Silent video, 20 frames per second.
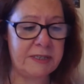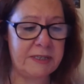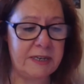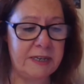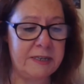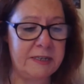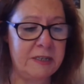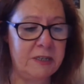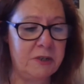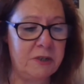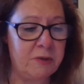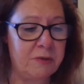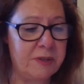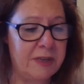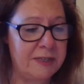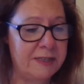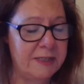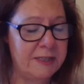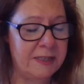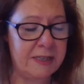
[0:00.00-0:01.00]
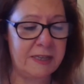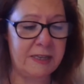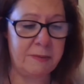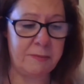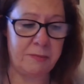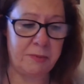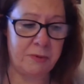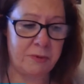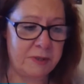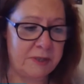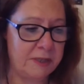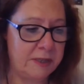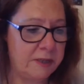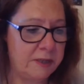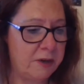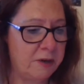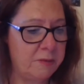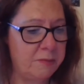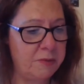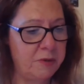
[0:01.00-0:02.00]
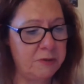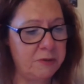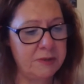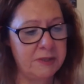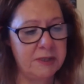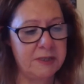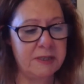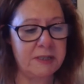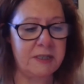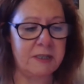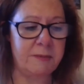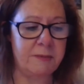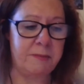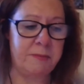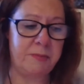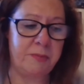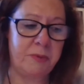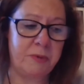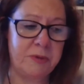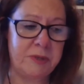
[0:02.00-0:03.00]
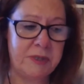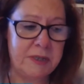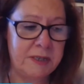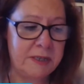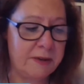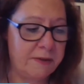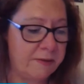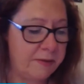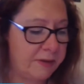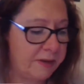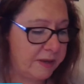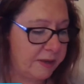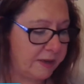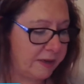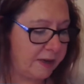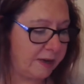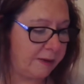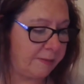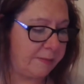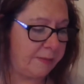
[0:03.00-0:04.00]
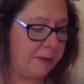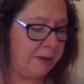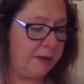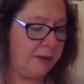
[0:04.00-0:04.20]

And, that's the thing, boosting our immune system, boosting everything up